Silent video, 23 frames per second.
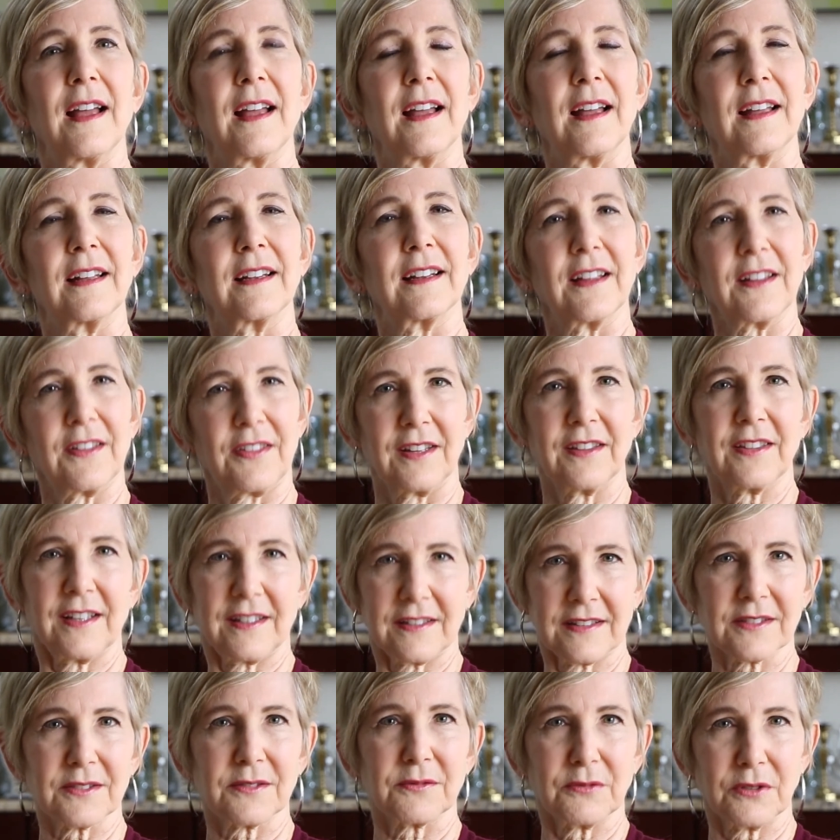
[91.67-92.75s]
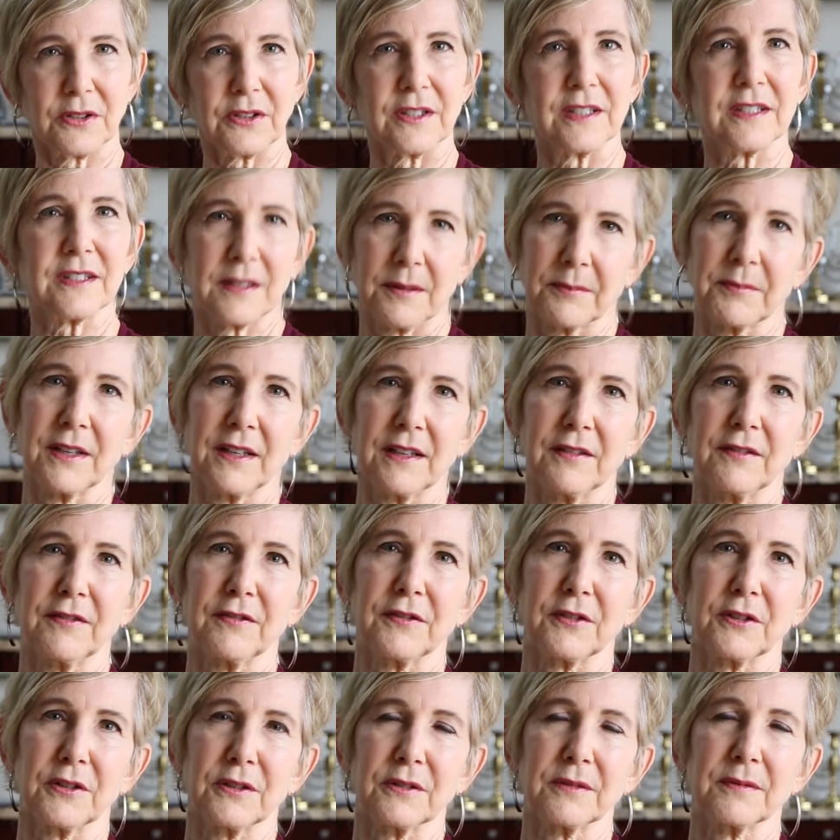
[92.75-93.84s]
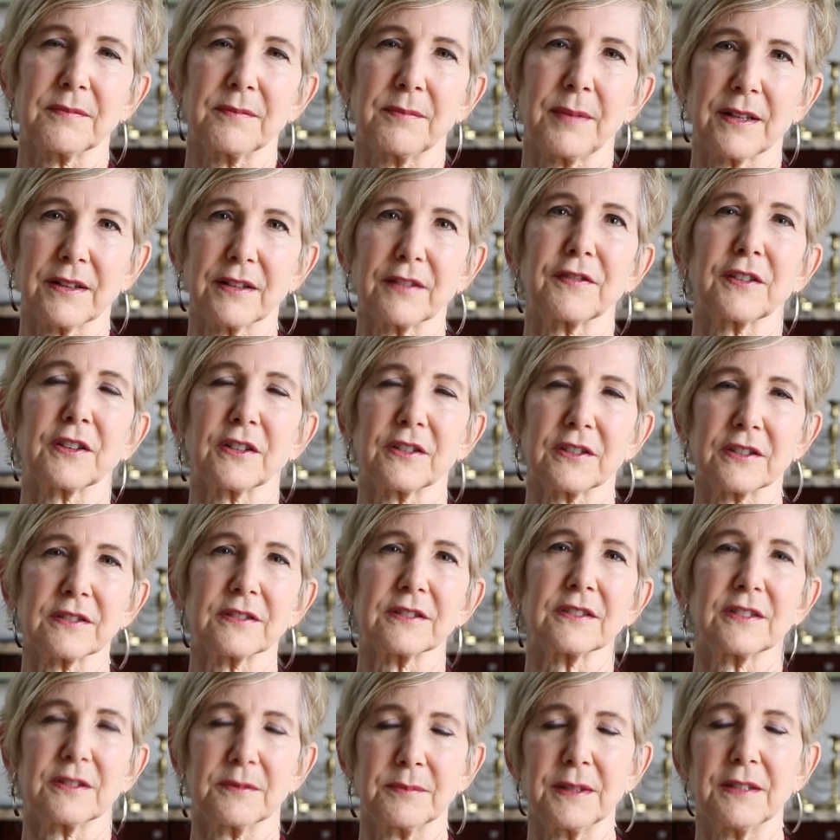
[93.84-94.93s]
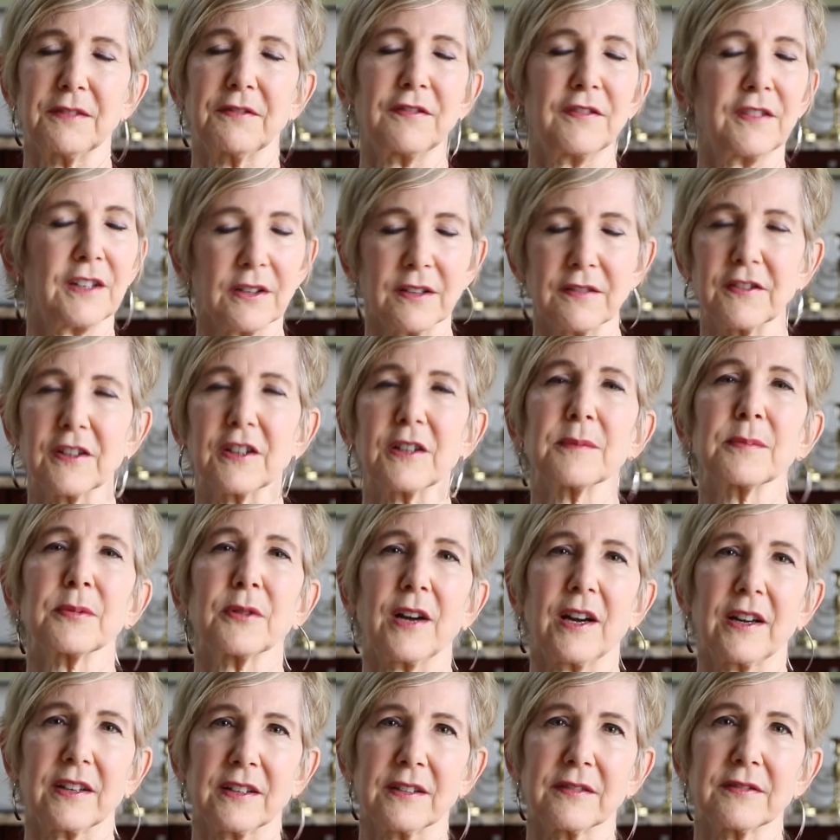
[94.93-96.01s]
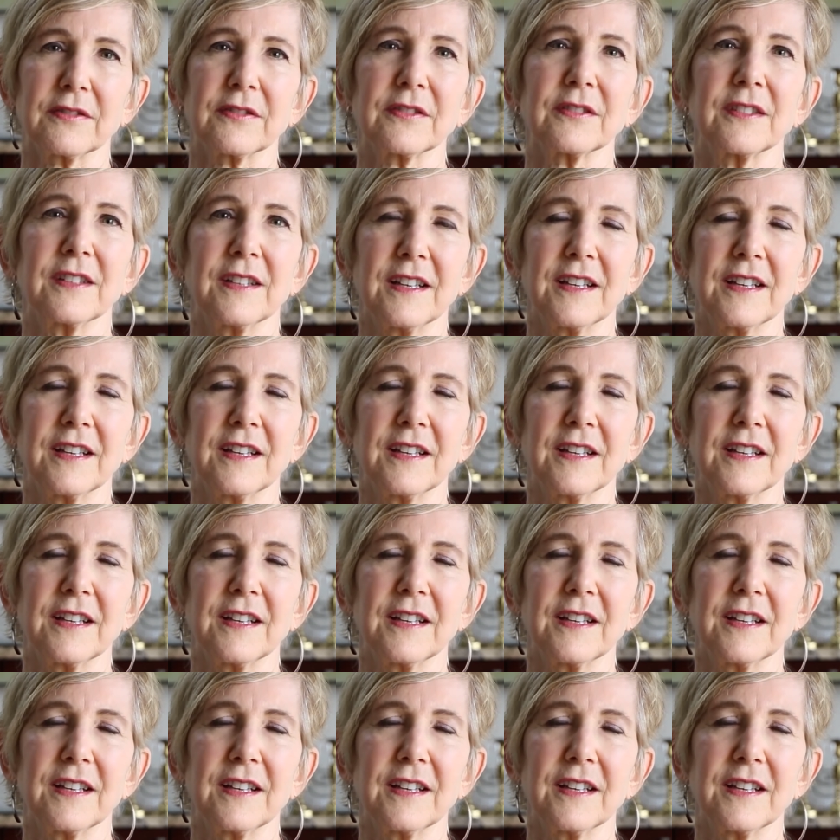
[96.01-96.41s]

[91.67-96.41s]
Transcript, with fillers: and I think that's really something for Beth Tfiloh to be very, very proud of.